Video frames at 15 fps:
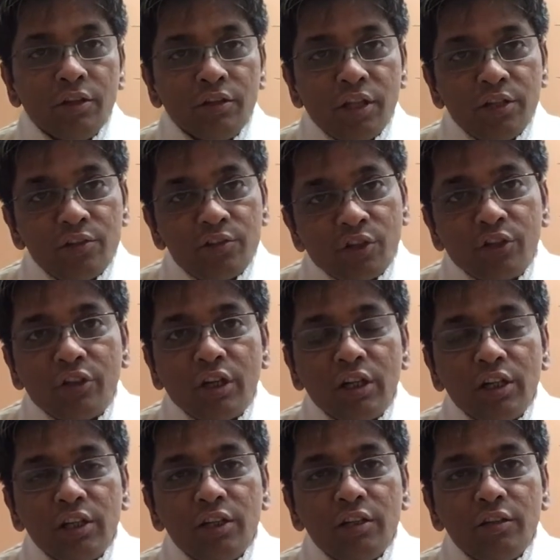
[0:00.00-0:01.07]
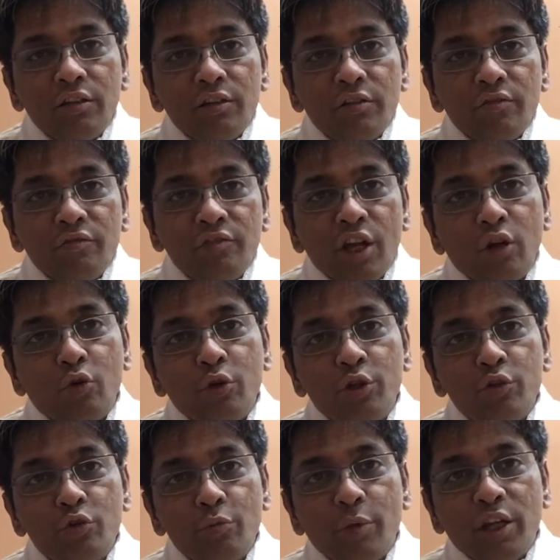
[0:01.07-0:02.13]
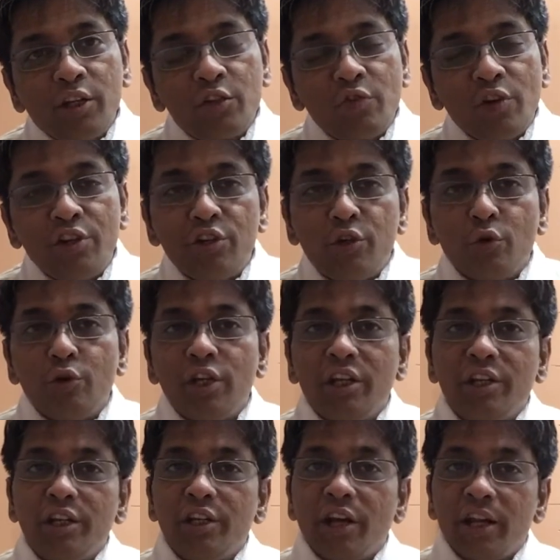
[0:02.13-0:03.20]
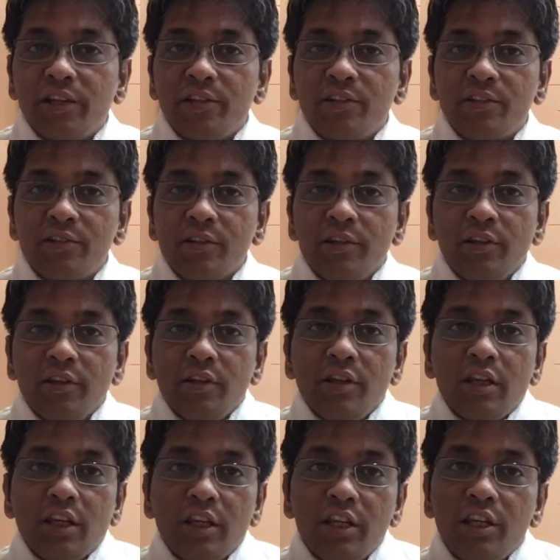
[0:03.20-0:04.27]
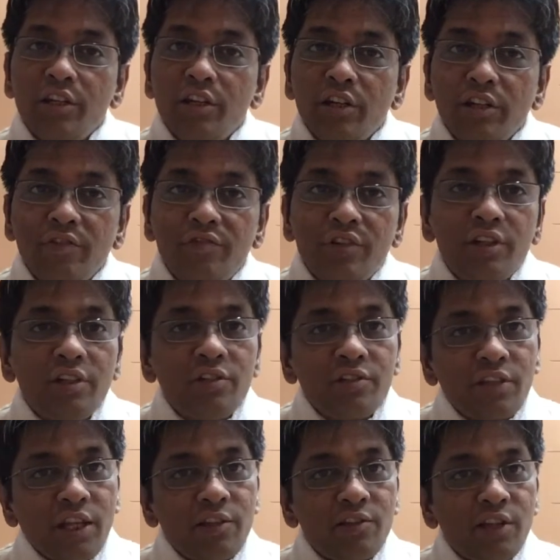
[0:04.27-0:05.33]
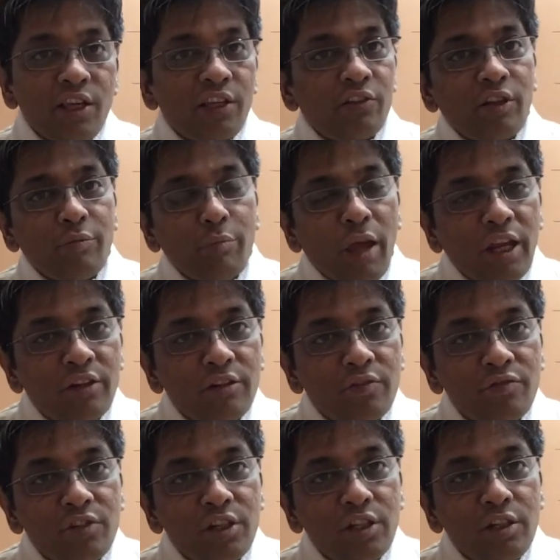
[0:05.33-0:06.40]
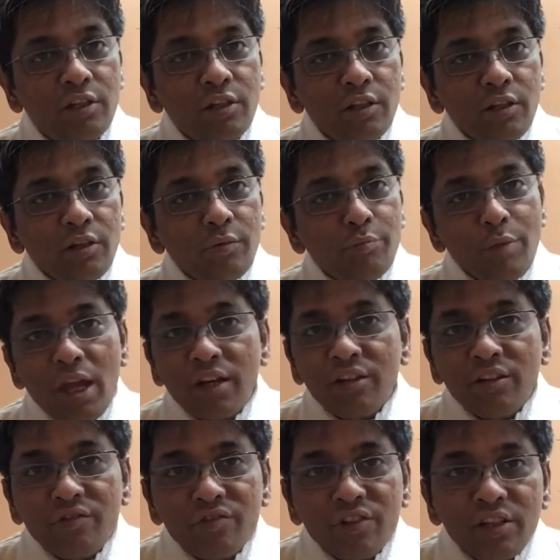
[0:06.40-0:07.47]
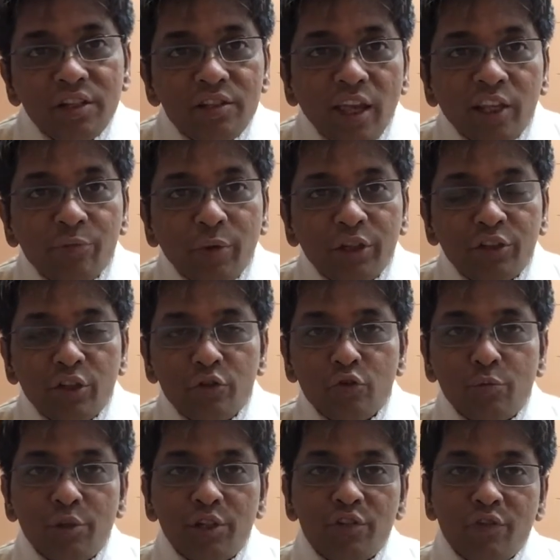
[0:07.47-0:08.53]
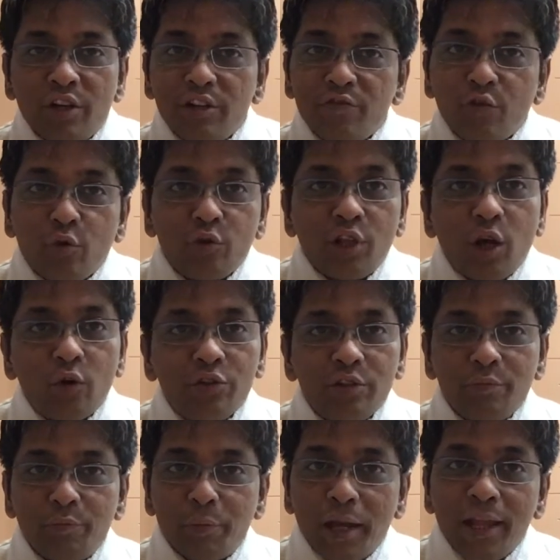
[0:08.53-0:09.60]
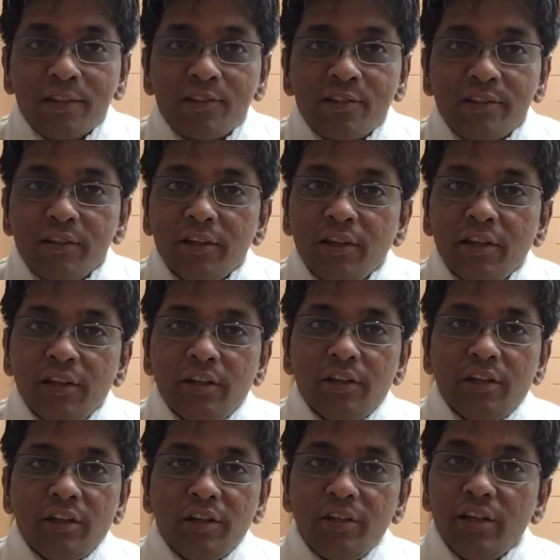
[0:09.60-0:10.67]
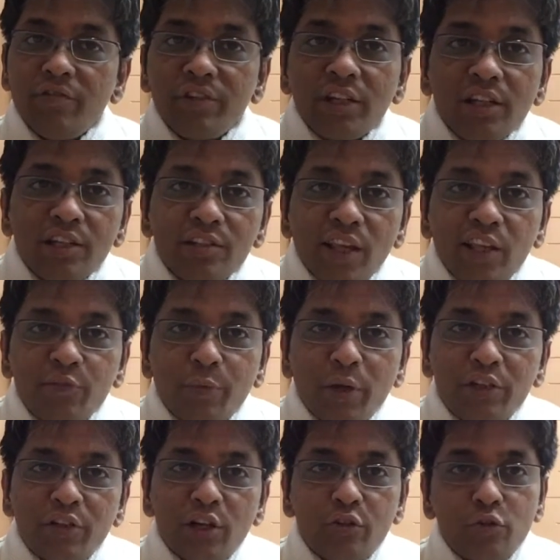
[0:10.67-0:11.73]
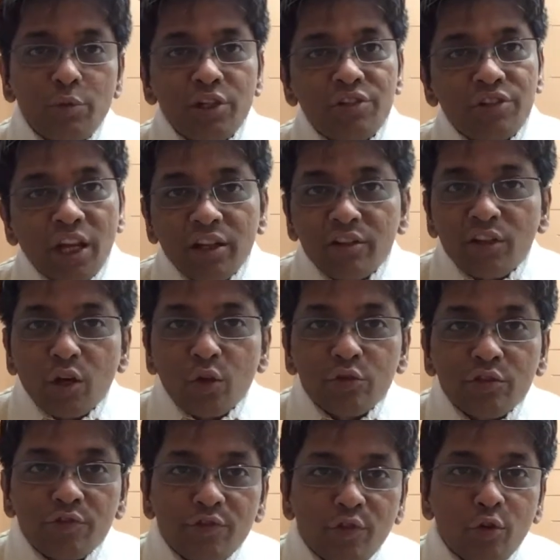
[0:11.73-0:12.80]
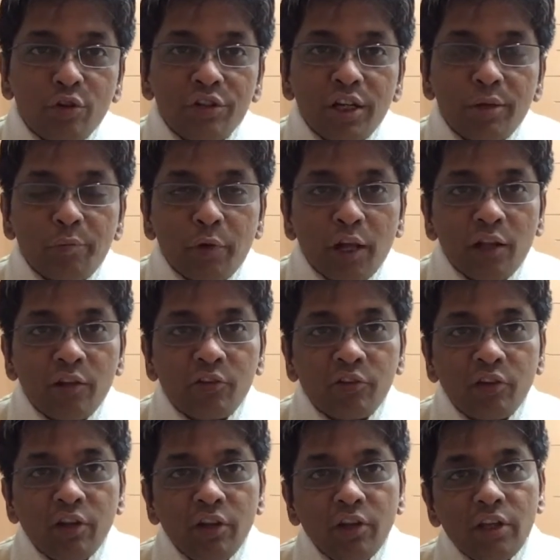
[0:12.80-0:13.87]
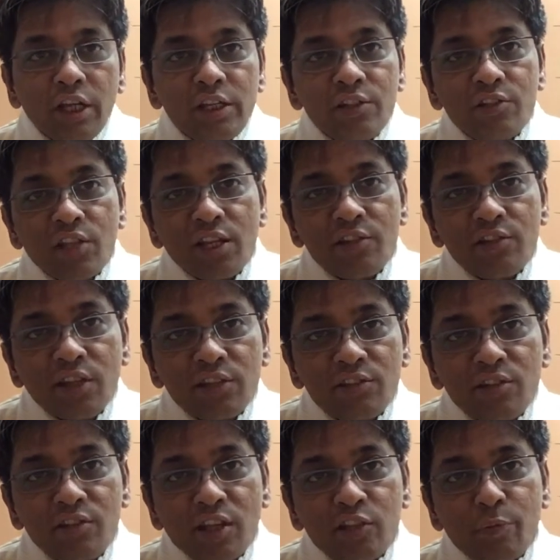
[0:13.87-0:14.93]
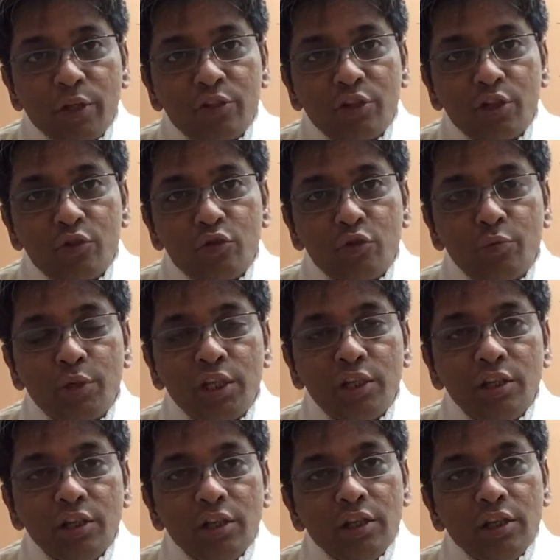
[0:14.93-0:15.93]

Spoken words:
then certainly we are going to make 22-degree rise in a Nifty, Sensex and Bank Nifty. Bank Nifty is expected to be 24,000 plus, Nifty is expected to be 10,400 plus, and Sensex is expected to be